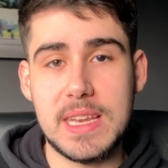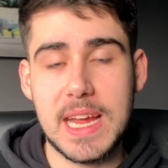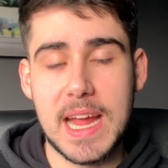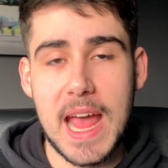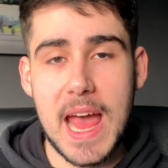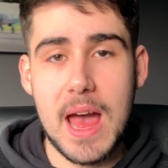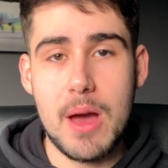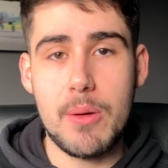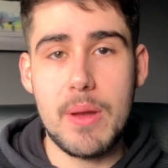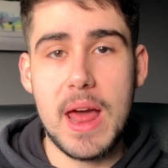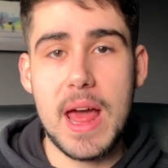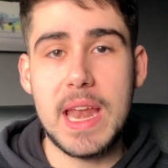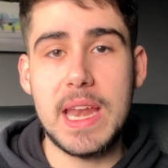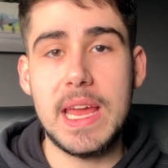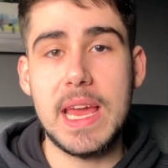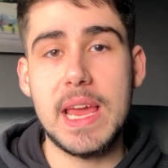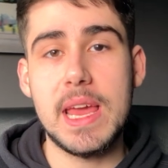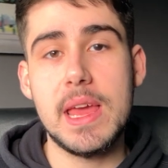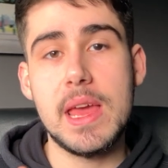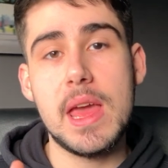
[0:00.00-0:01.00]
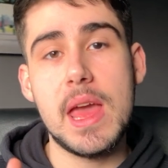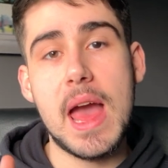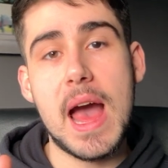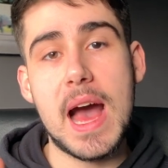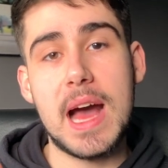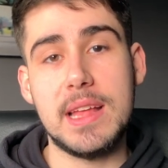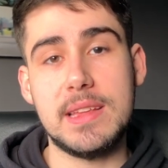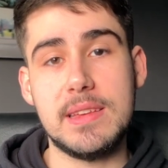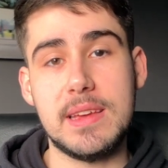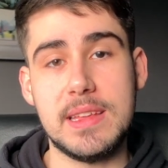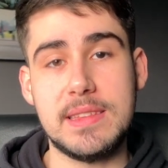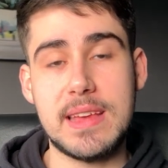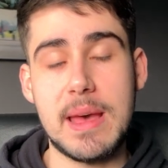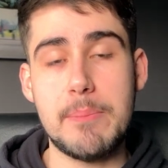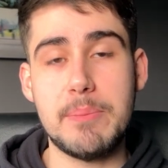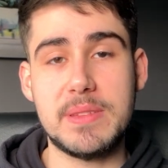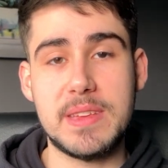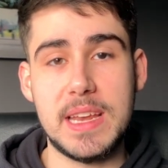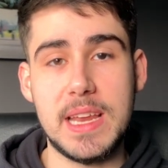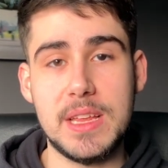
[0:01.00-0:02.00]
account and it had a
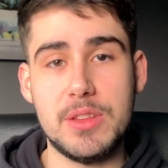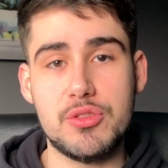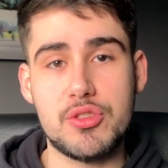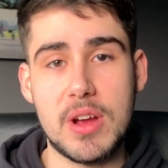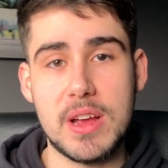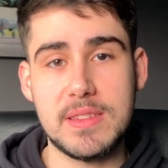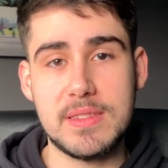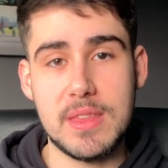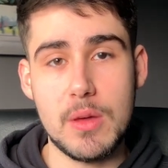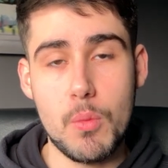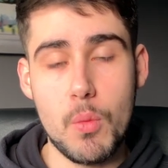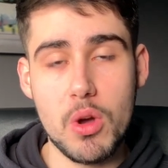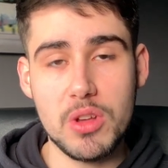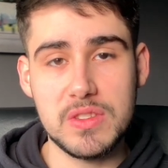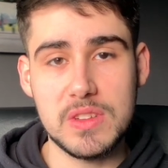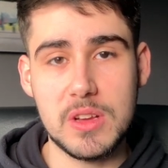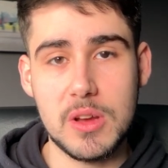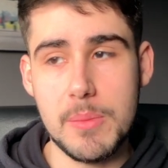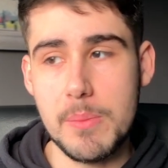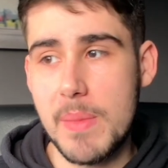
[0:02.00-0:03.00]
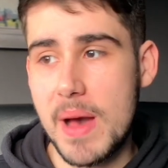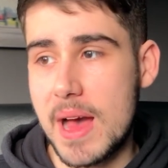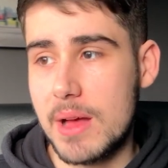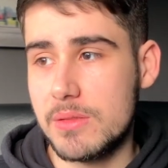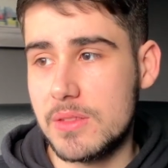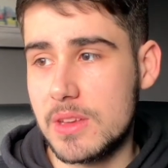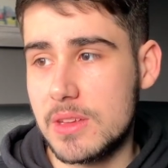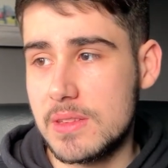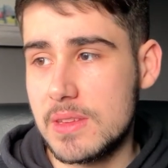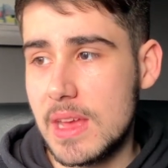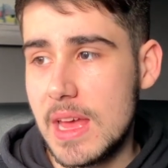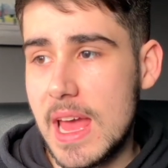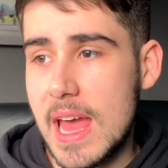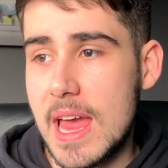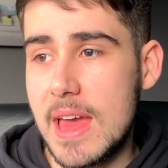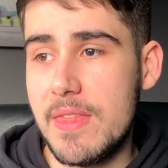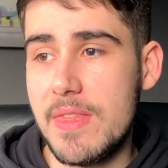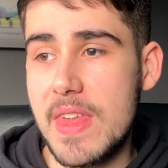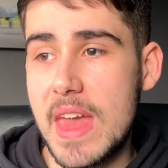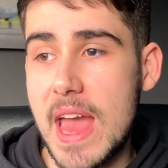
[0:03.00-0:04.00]
10% interest that wasn't compounded,
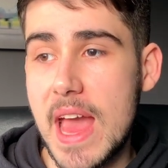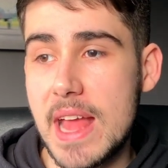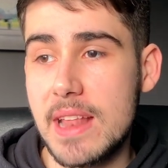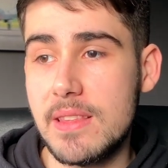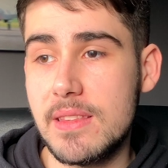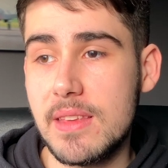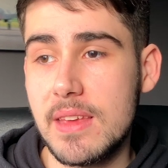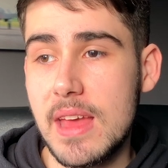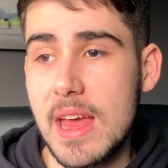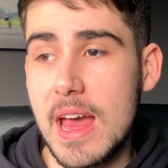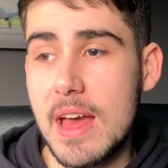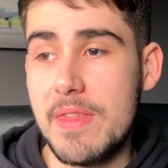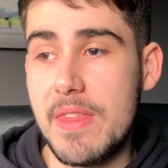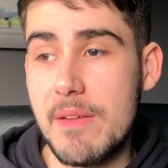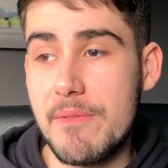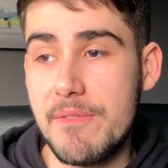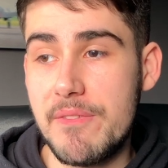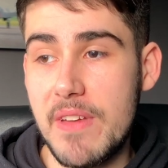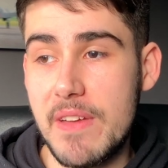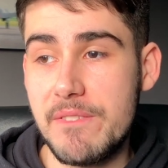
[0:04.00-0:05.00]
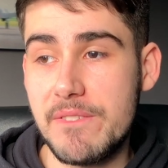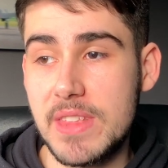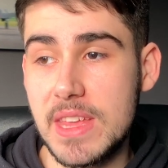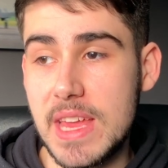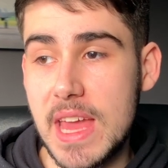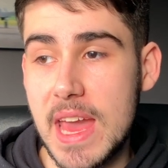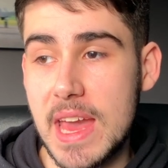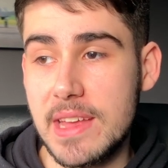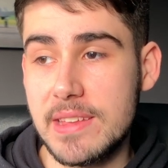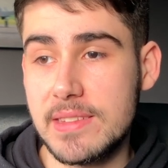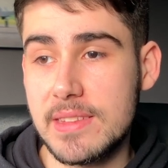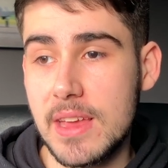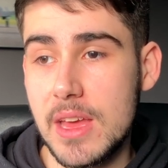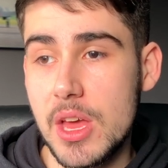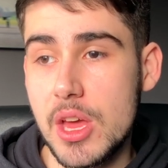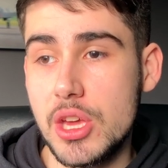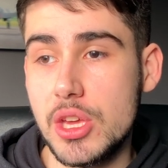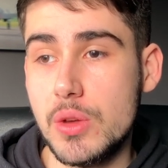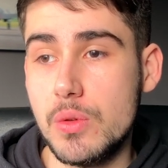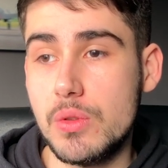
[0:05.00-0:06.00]
at the end of them 50 years,
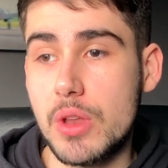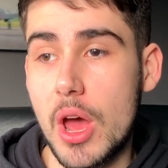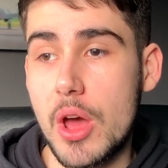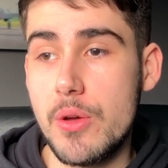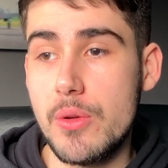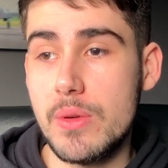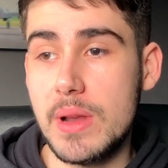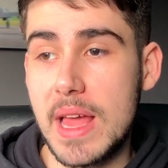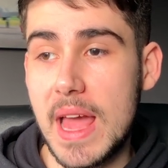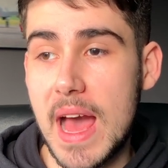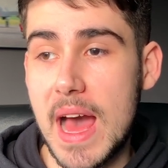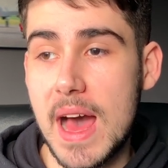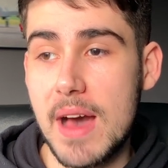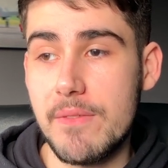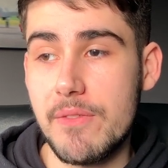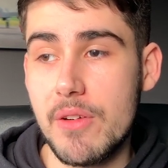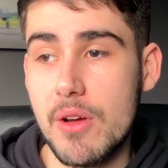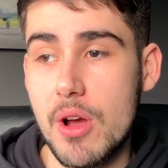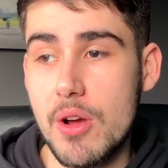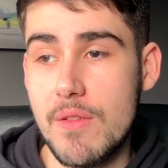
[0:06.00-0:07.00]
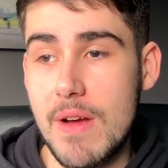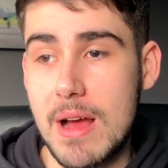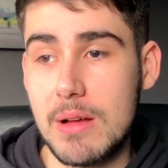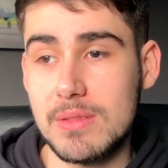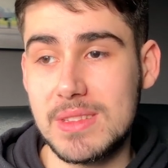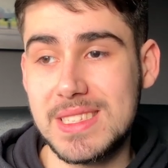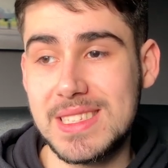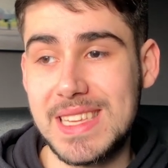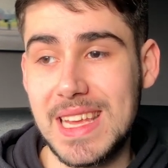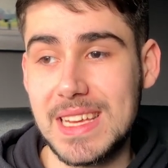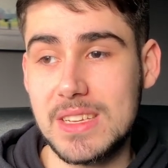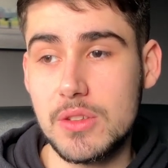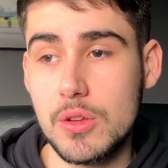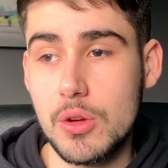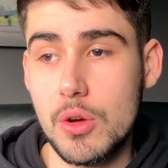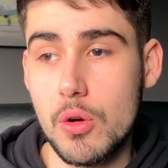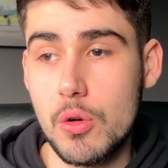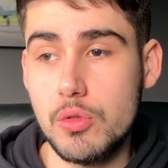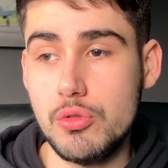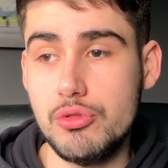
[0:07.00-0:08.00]
you'd only have around
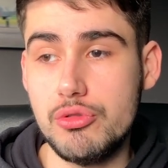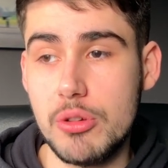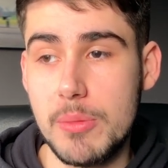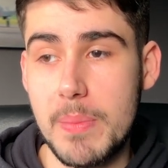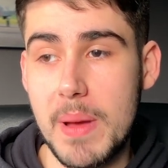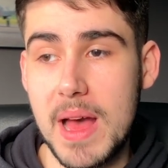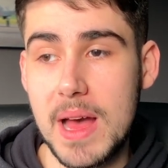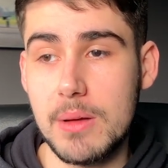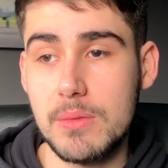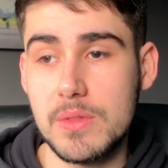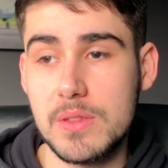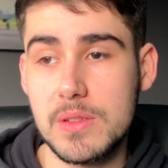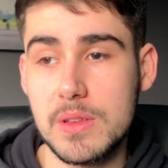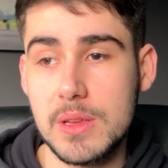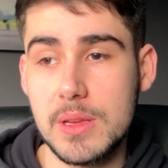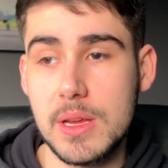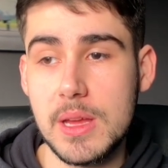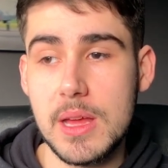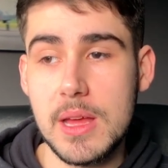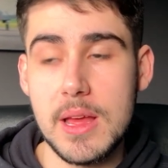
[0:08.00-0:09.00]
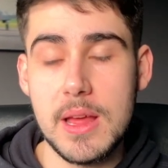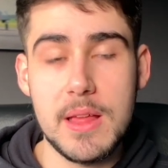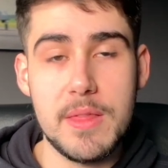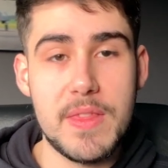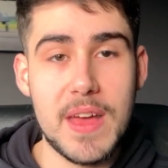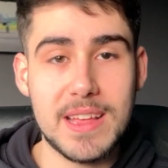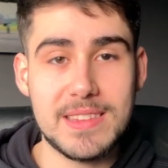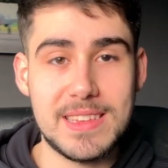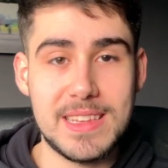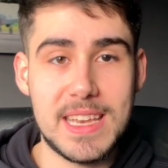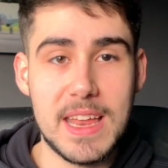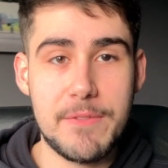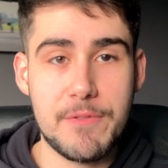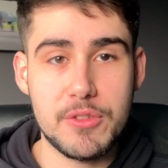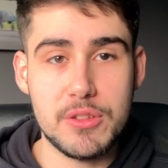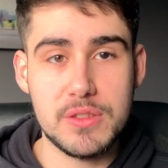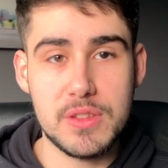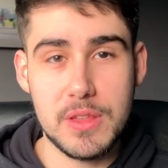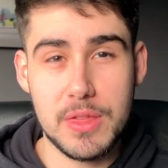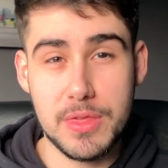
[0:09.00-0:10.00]
£600. That's a
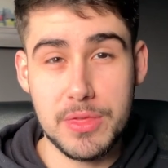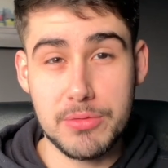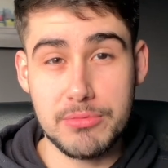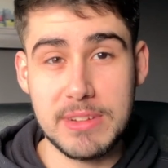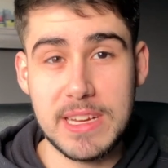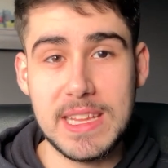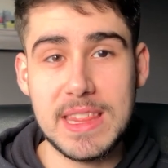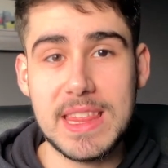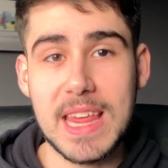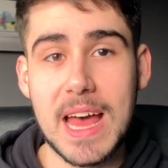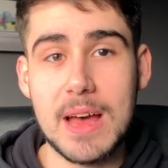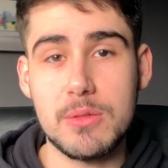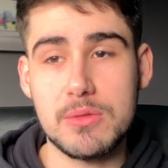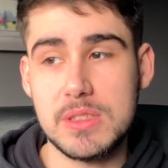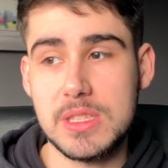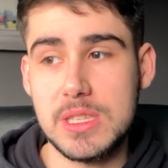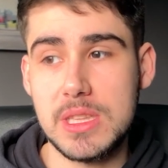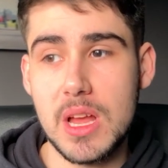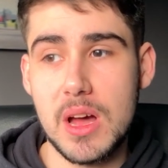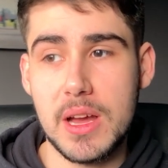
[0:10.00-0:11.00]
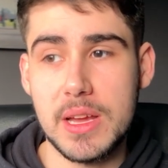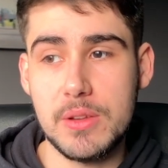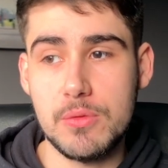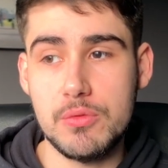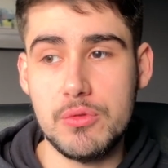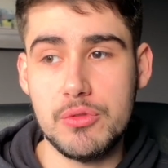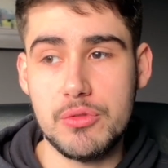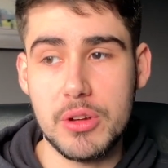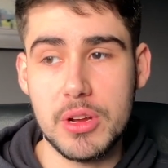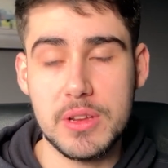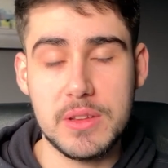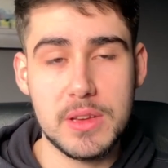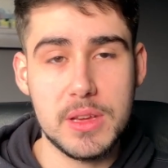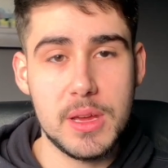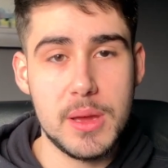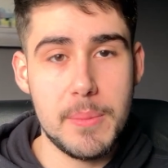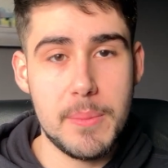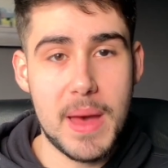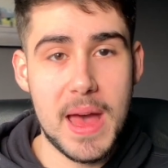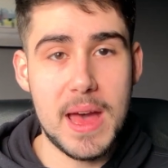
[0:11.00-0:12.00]
difference of
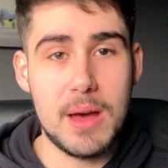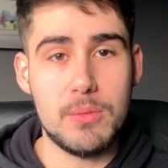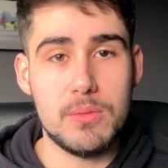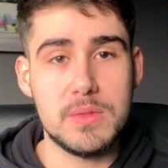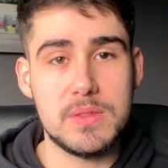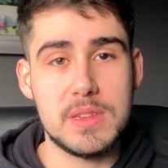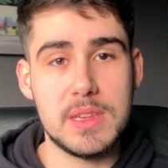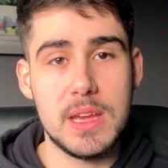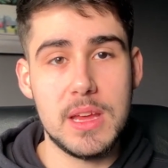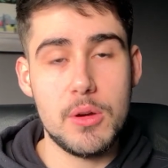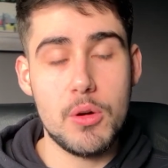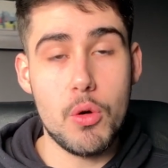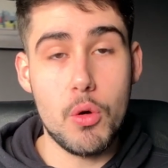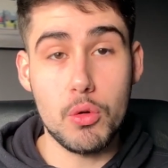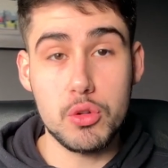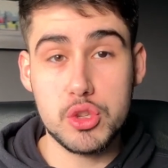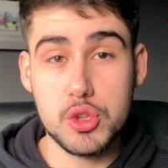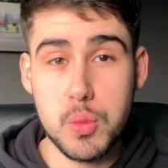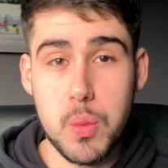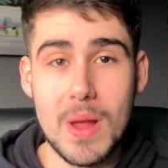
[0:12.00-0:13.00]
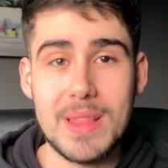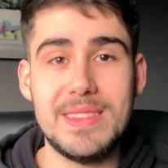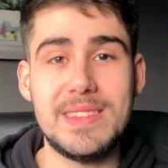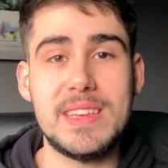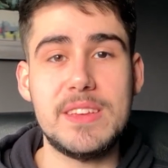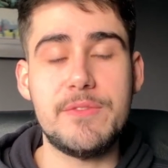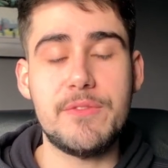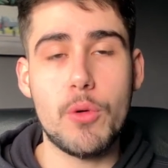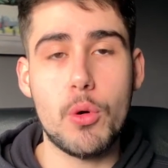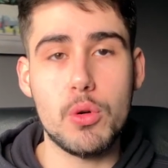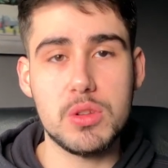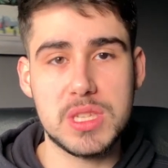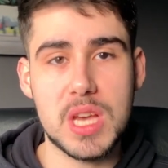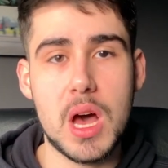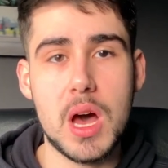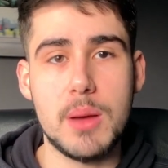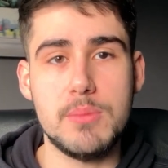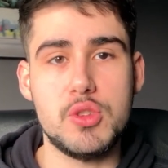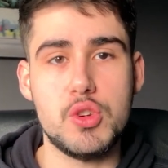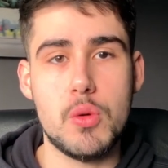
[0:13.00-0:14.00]
£3,900, or 24
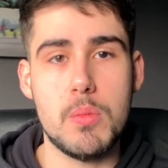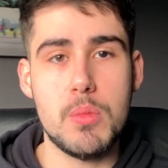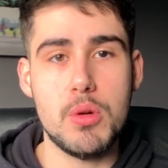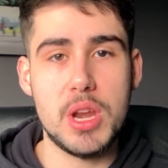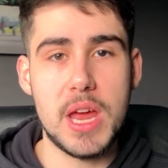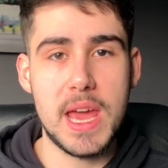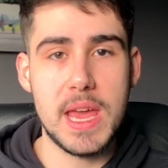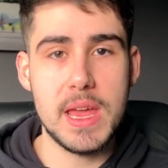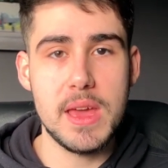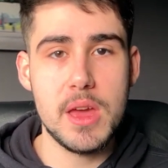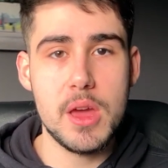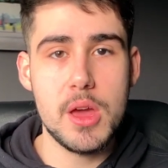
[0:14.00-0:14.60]
times your money,